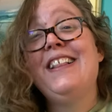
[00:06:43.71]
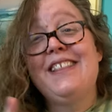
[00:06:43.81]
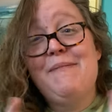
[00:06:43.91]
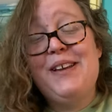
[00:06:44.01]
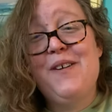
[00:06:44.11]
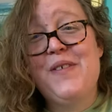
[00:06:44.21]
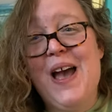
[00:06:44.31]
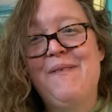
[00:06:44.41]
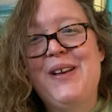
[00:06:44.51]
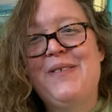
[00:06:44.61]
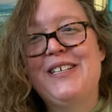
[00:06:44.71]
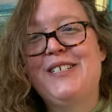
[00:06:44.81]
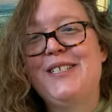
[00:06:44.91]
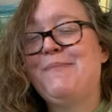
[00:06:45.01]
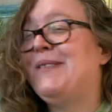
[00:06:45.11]
Let me know if you have any
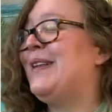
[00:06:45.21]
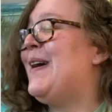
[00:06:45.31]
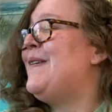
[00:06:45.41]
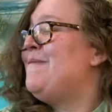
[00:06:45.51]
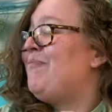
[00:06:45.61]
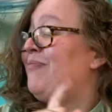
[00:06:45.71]
questions below.